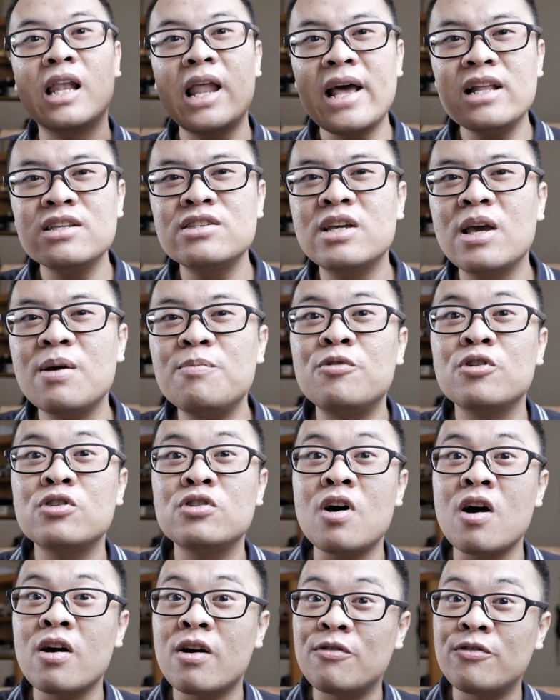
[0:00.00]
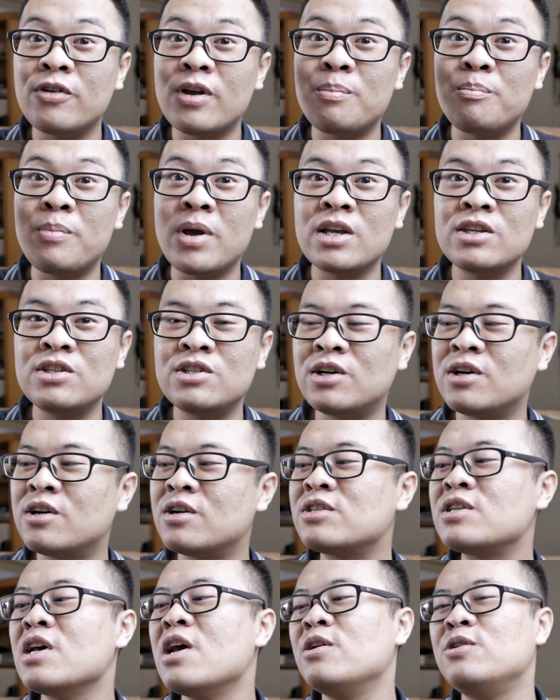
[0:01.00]
landscape photography
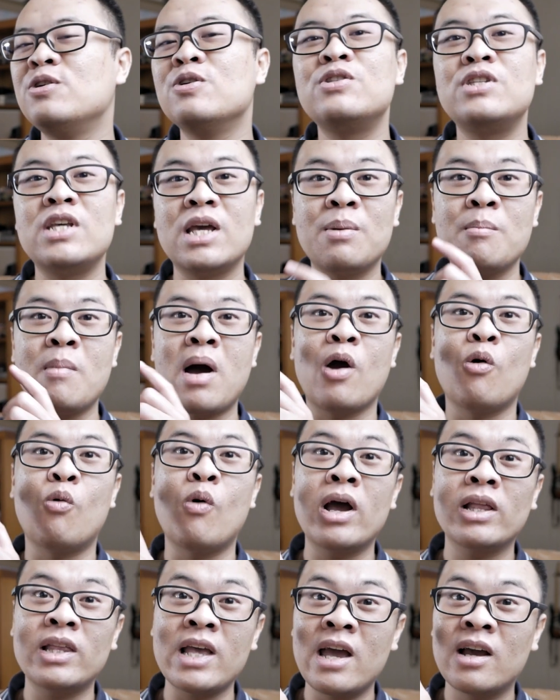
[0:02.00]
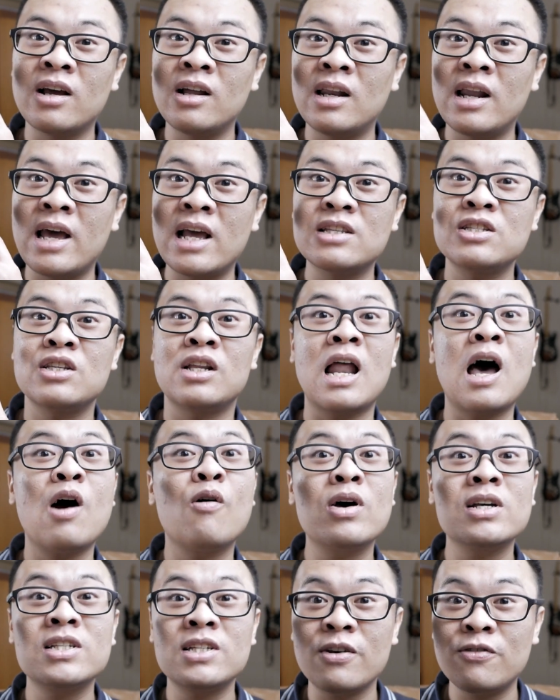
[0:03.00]
pictures using my wide angle lens
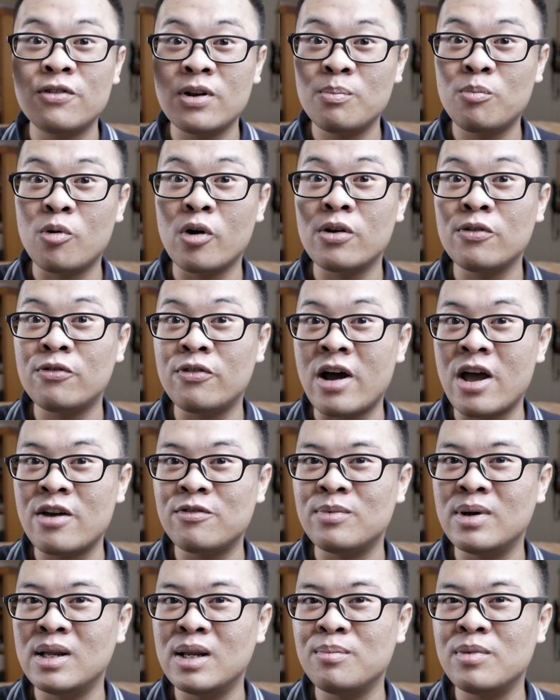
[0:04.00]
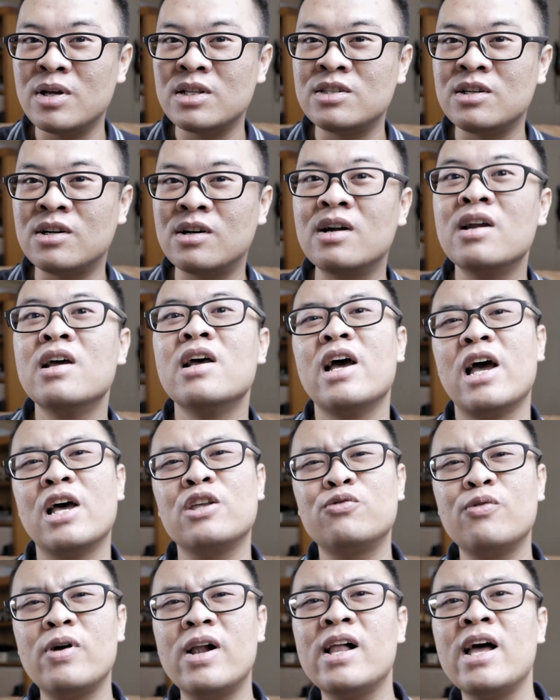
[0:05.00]
Laowa 7.5mm,
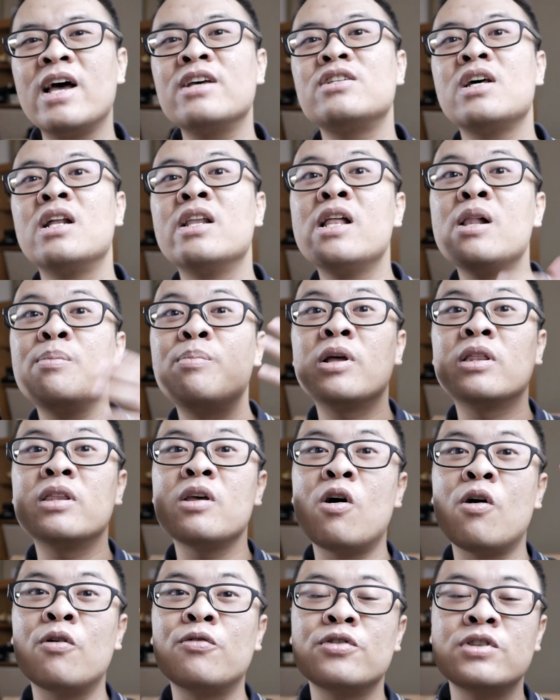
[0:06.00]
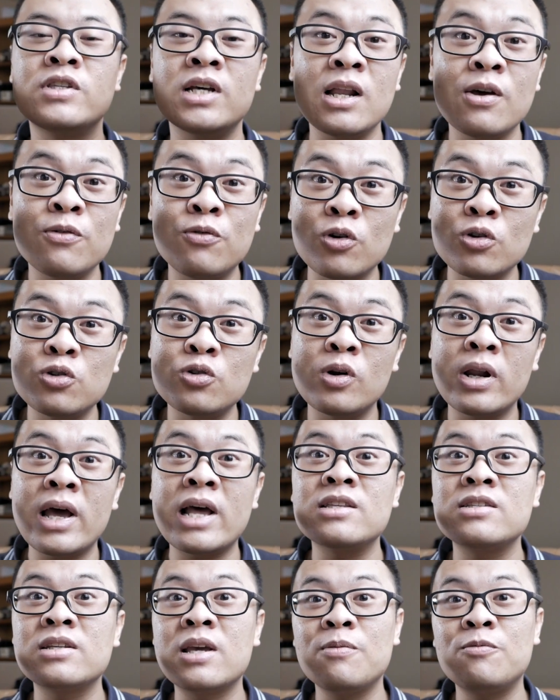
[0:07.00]
as well as a little bit of telephoto
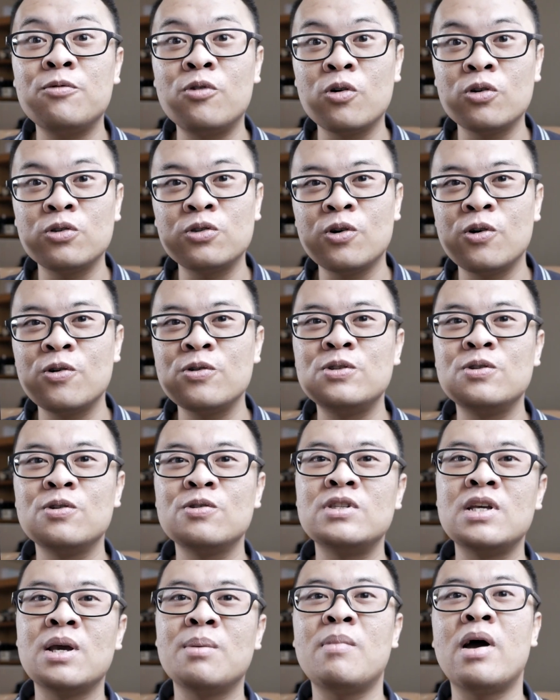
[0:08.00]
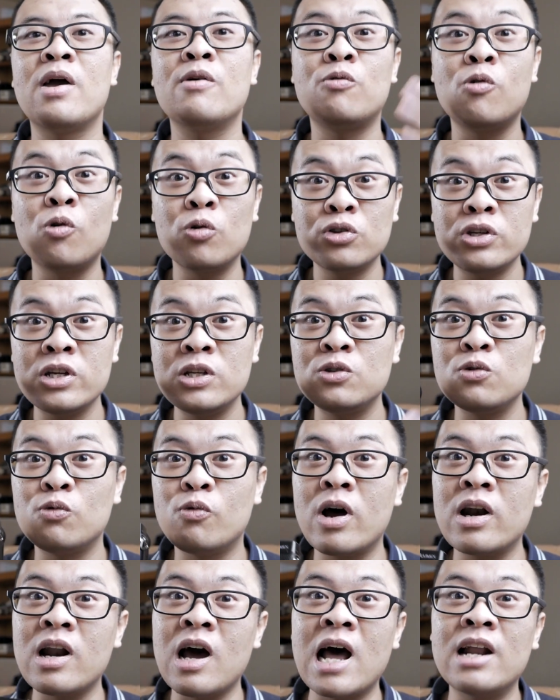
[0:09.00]
landscape photos using my
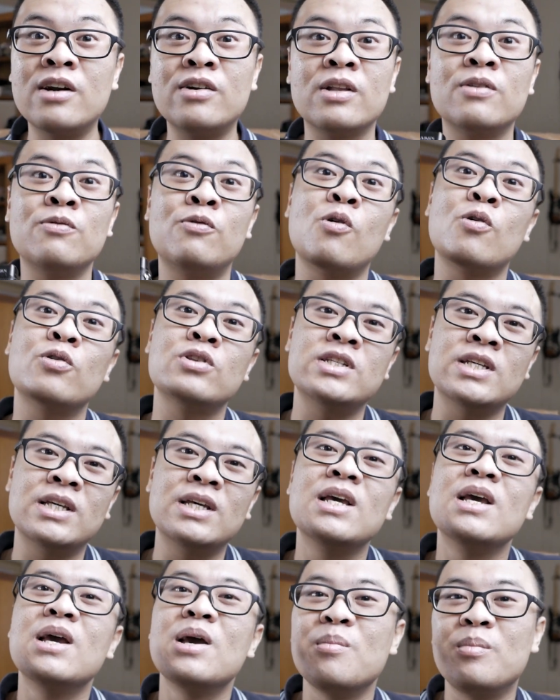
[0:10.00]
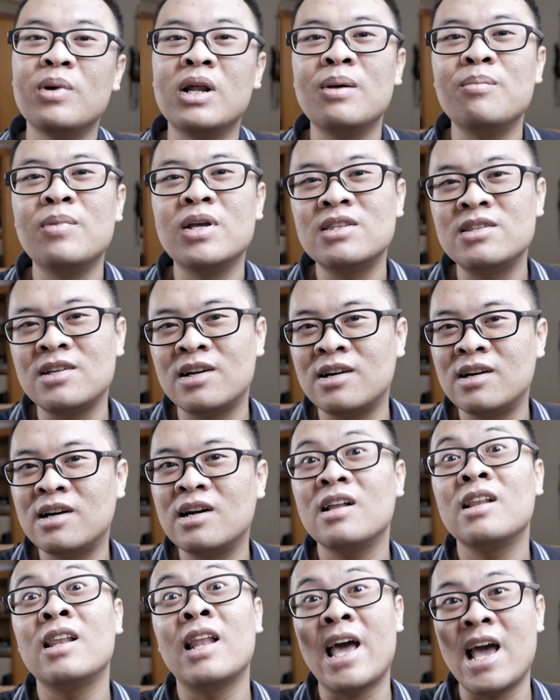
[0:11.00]

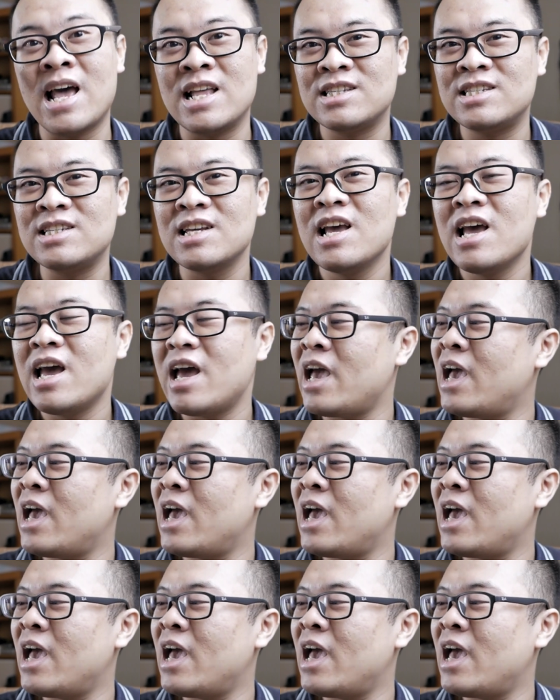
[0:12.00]
14-140mm lens.